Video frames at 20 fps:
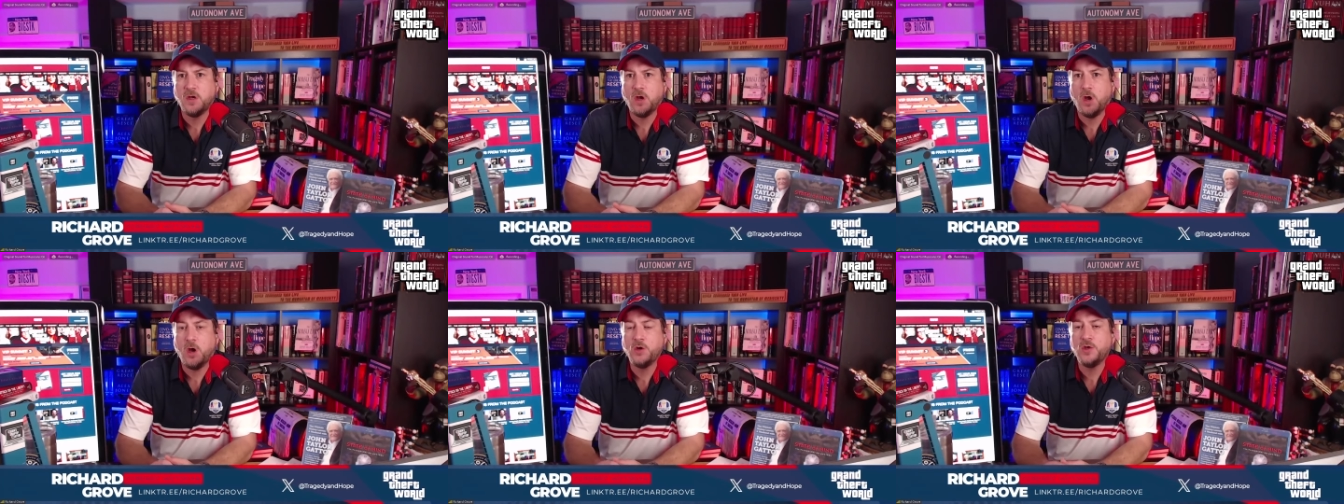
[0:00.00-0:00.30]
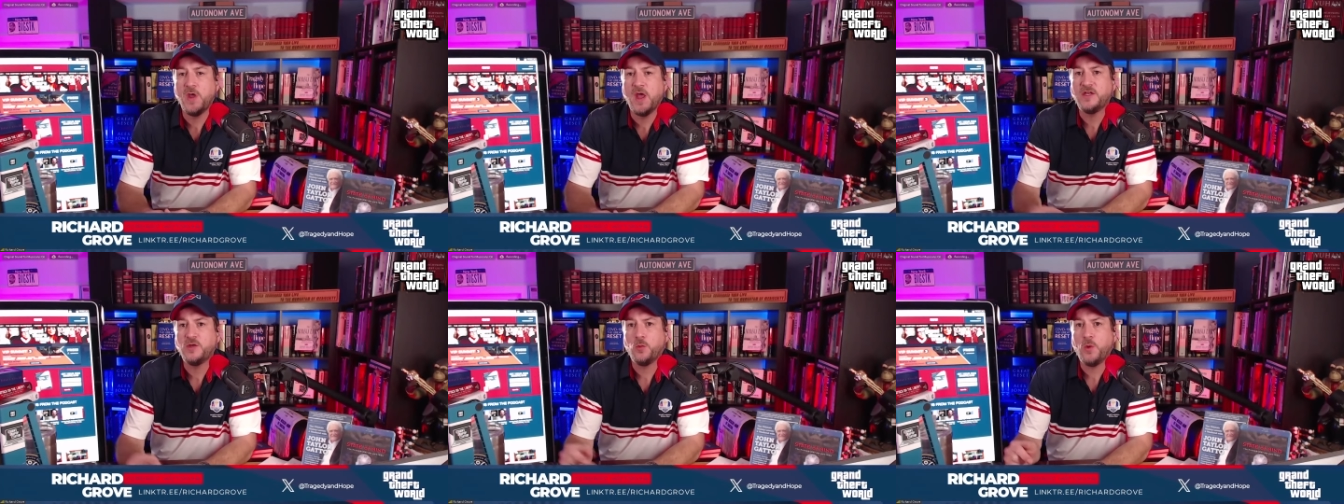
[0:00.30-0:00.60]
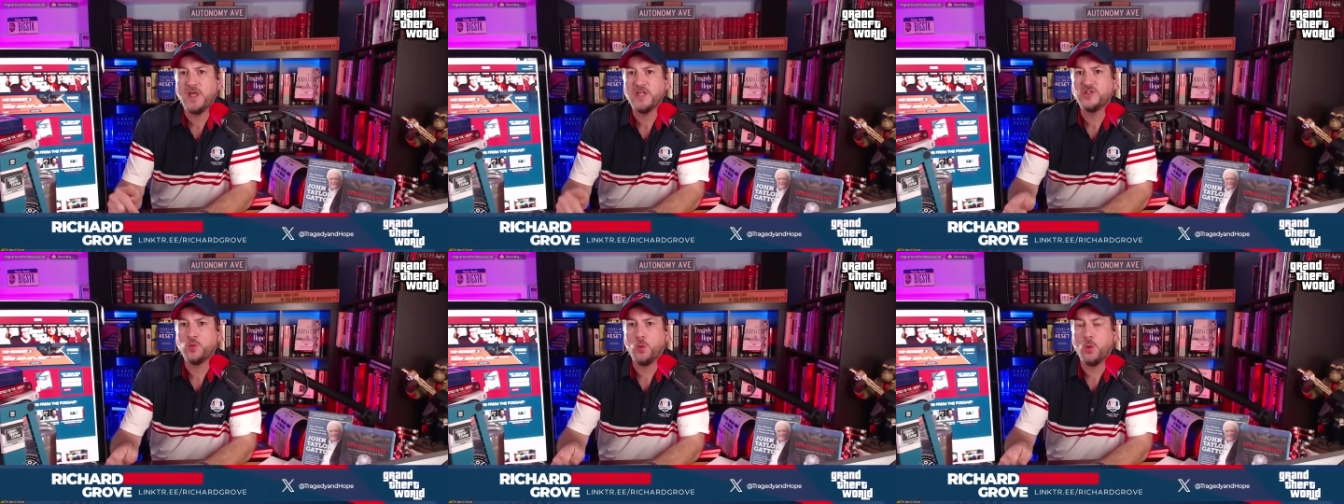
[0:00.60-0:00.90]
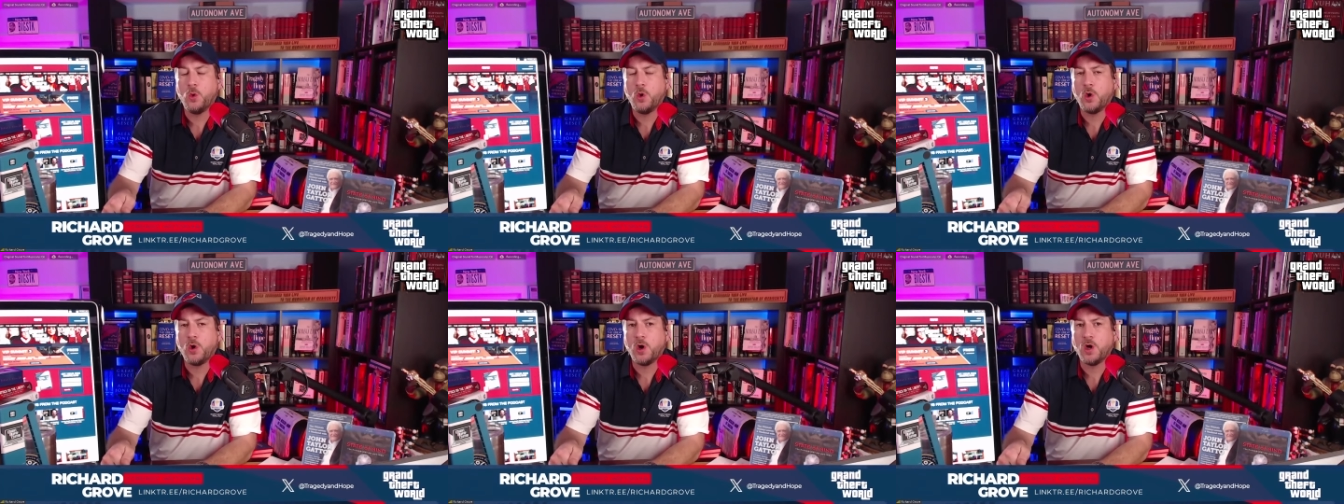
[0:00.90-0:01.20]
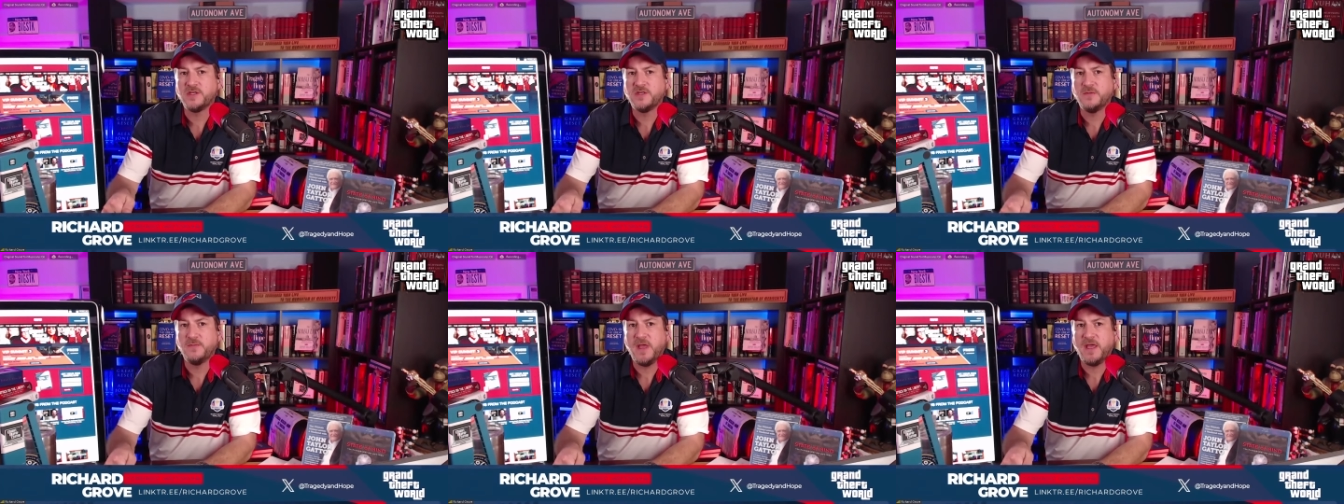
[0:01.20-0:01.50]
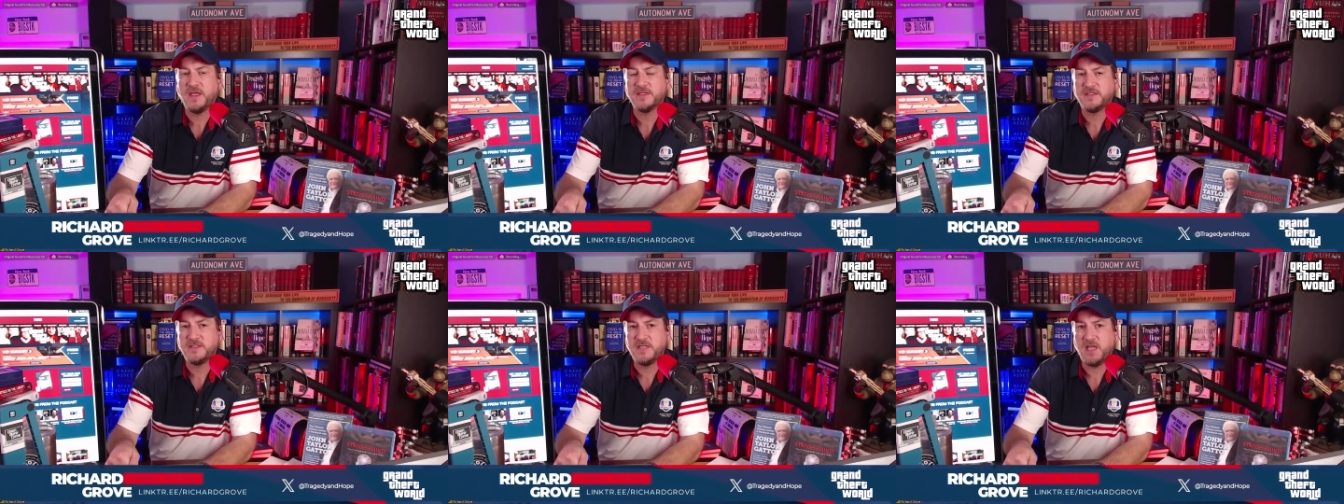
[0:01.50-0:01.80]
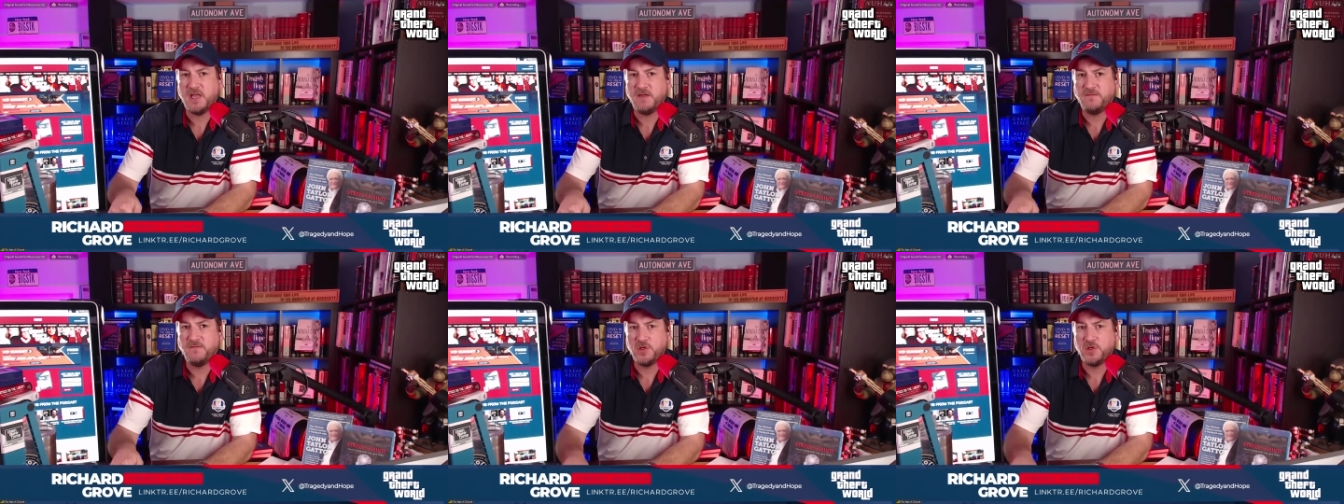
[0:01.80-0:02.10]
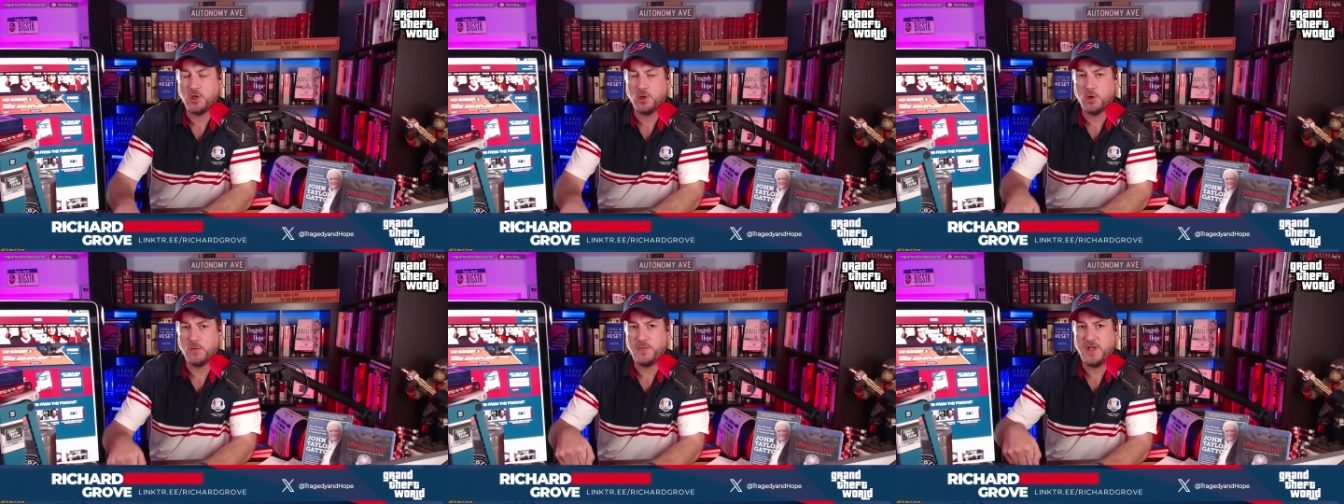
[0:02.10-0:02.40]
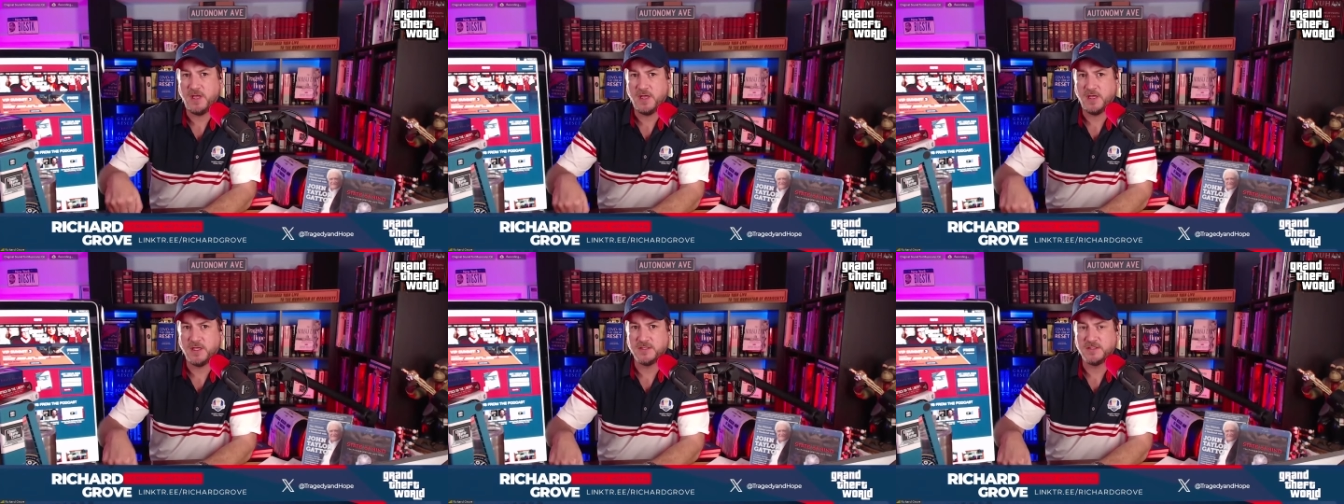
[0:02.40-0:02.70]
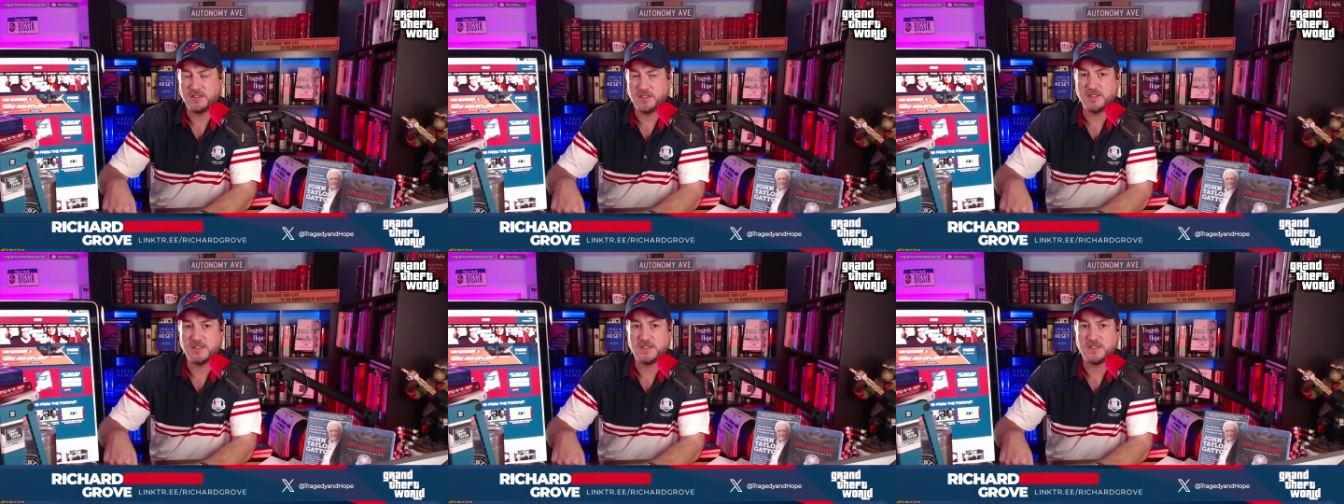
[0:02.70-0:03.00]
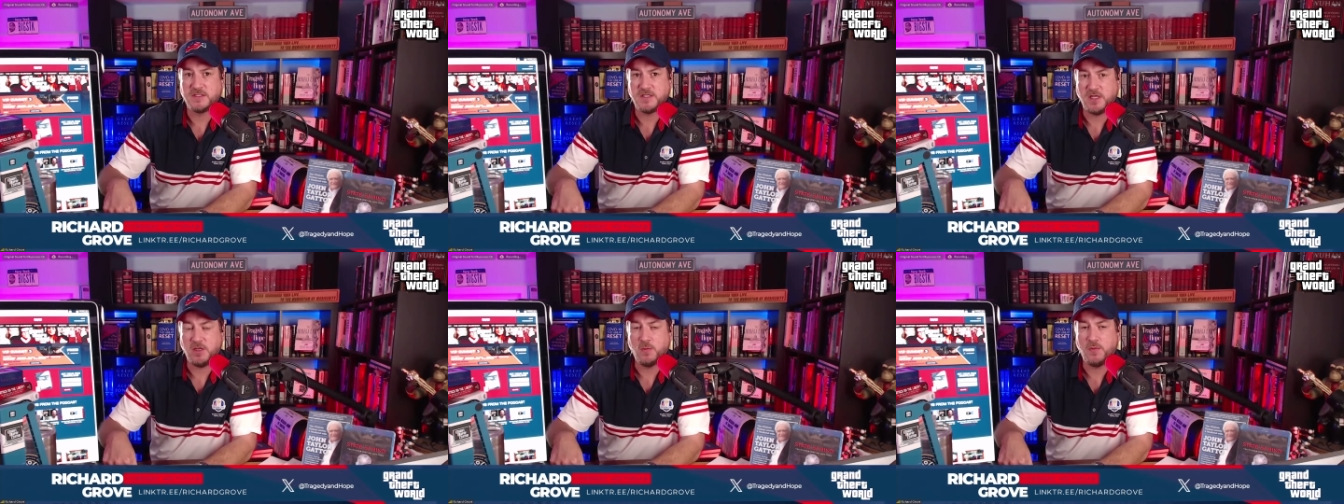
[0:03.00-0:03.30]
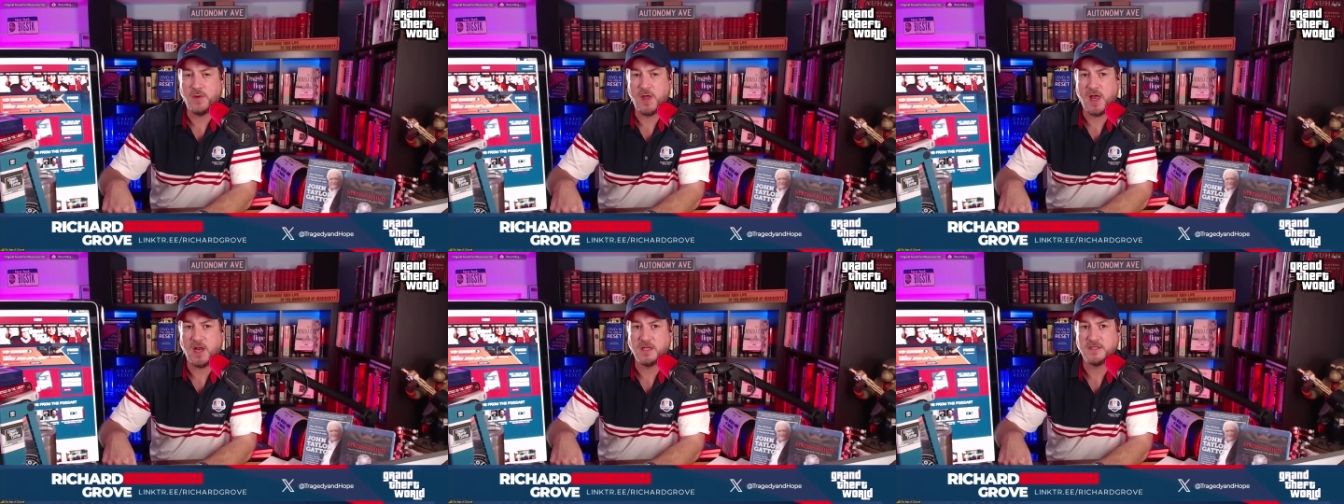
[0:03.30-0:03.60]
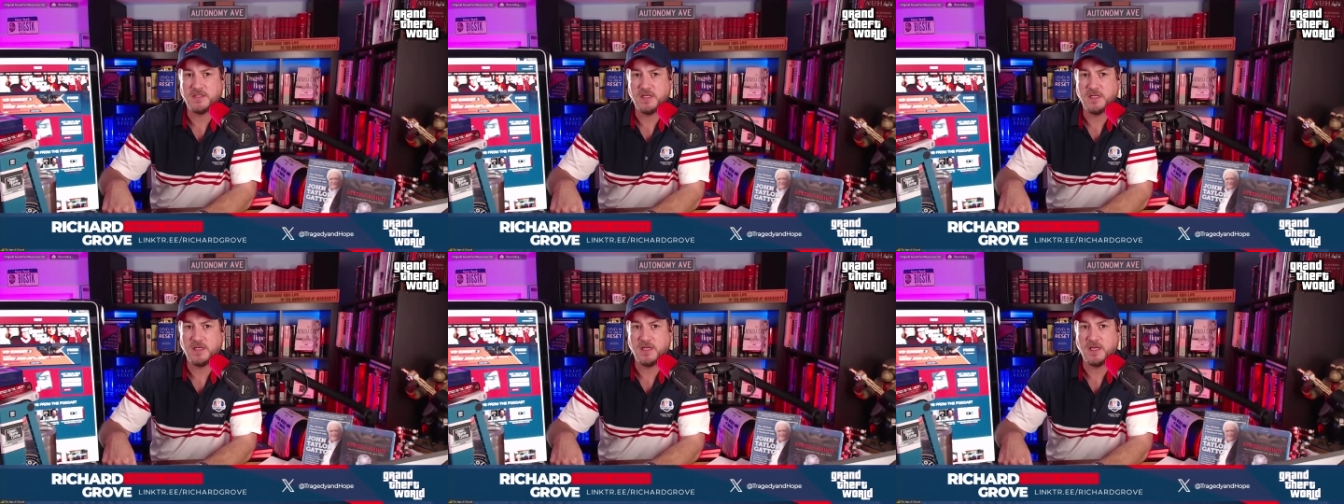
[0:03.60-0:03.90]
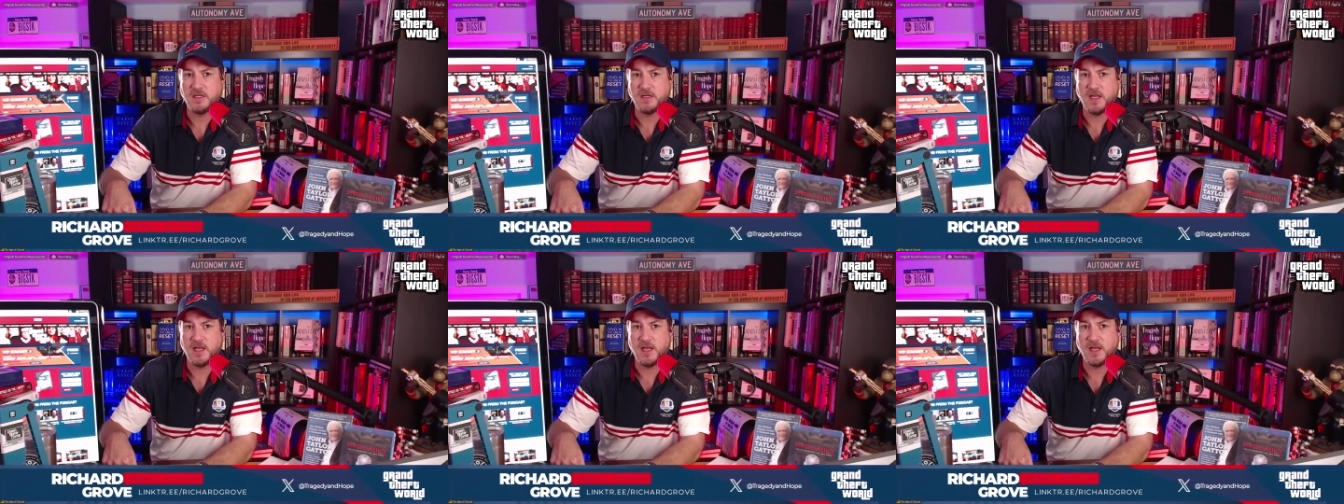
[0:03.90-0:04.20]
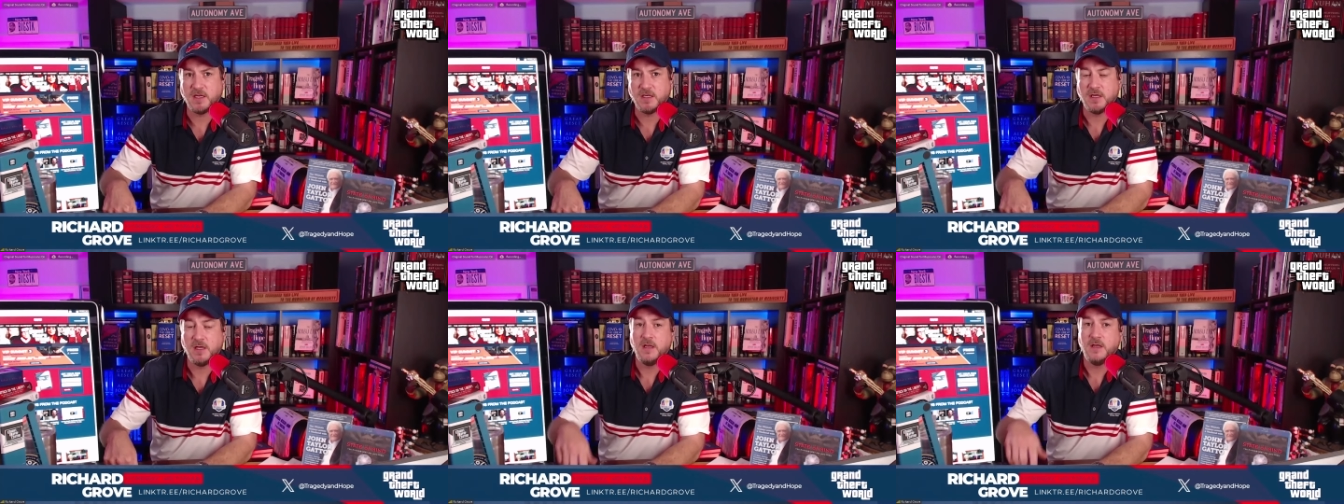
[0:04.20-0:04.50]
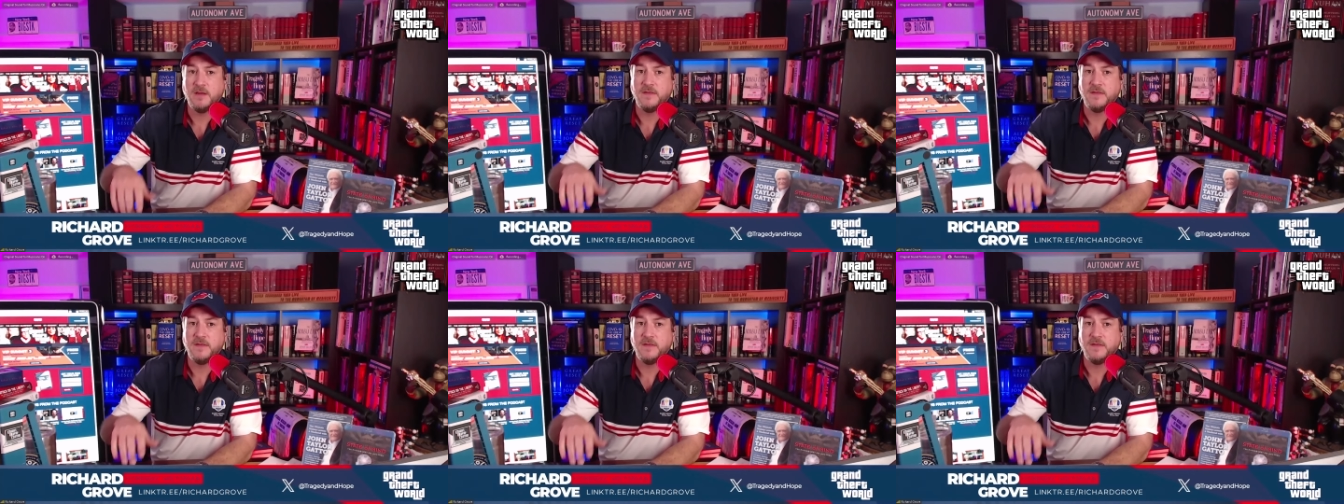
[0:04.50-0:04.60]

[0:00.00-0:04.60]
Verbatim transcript: Oh, you had to wage a war to make it safe for Europeans to steal Palestinian land.